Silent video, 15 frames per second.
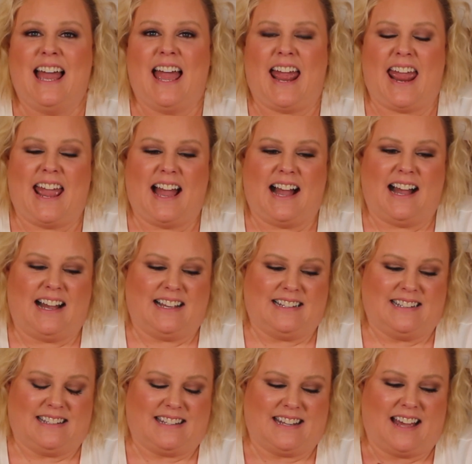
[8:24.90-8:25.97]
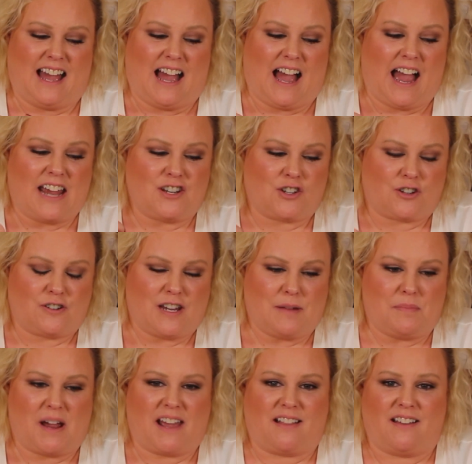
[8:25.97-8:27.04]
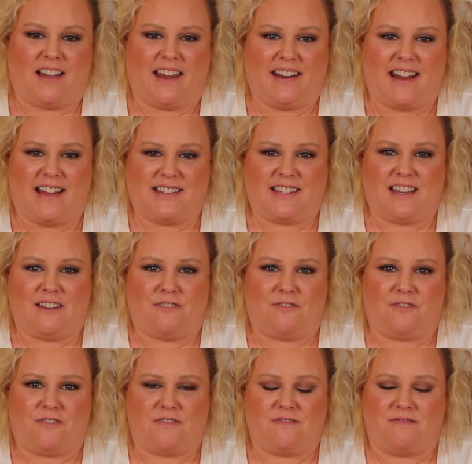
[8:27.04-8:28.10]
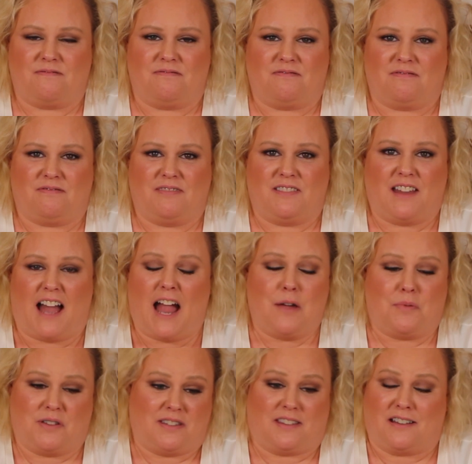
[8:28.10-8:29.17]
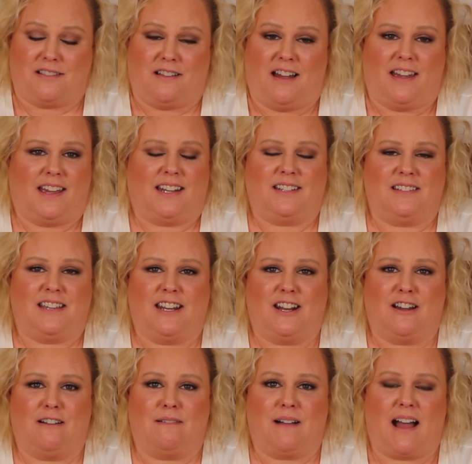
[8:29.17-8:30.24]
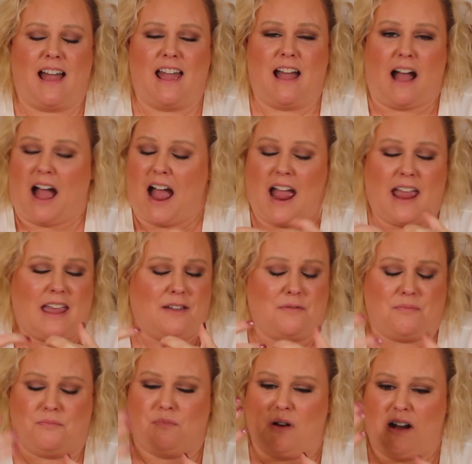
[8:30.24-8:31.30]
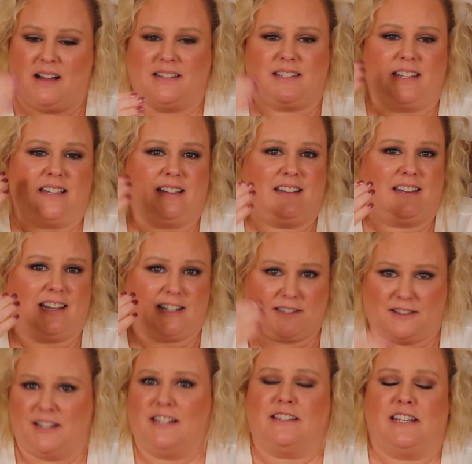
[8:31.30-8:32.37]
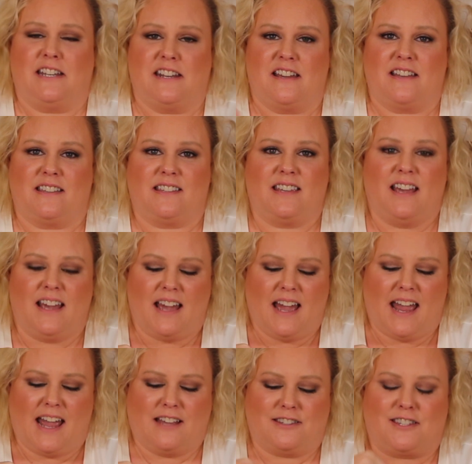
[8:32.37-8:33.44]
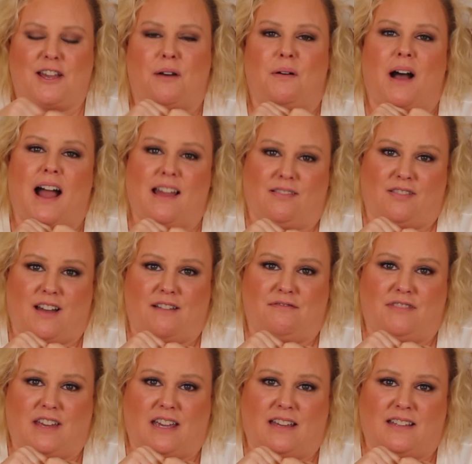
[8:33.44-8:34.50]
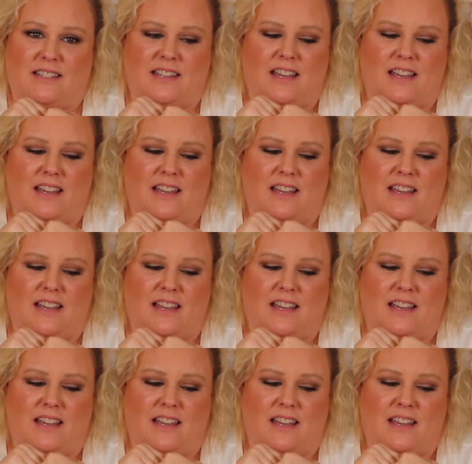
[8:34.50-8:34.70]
and I treat my client as if I was the client. I want cleanliness, and so I love these.